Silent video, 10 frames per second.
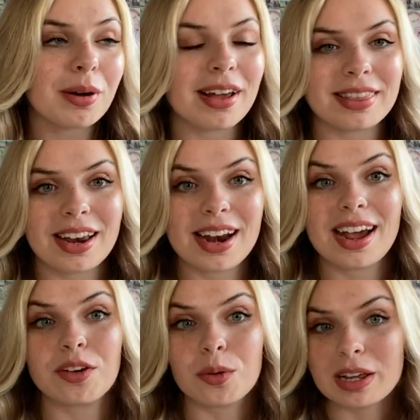I then
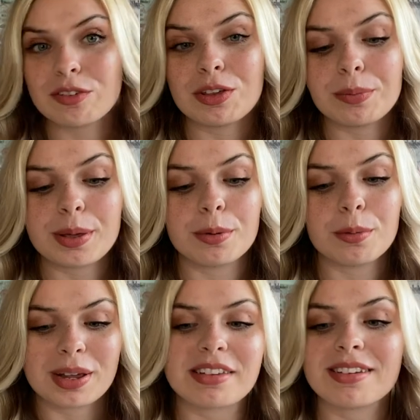had quite a few people
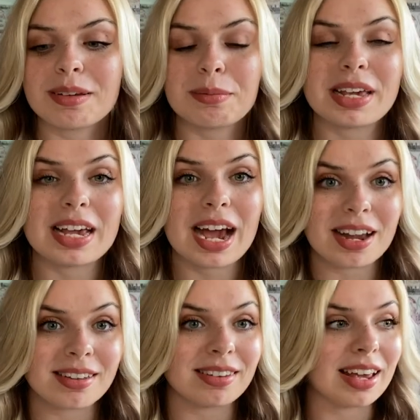messaging me
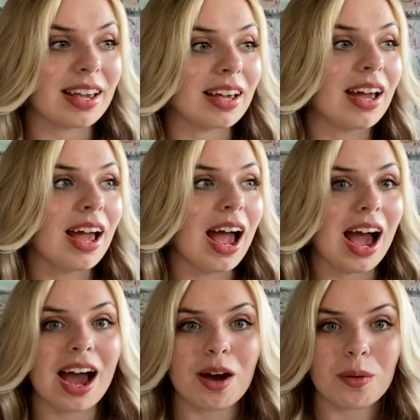asking
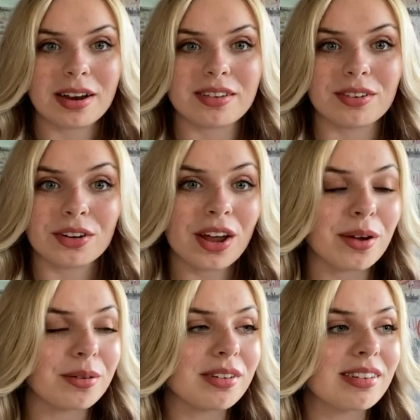how I took
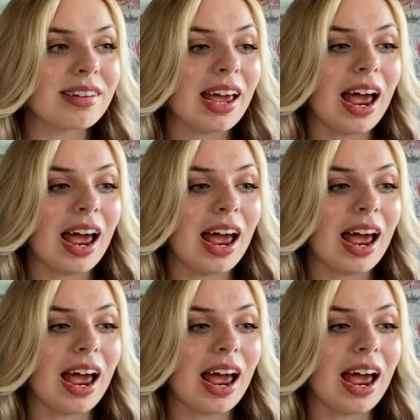notes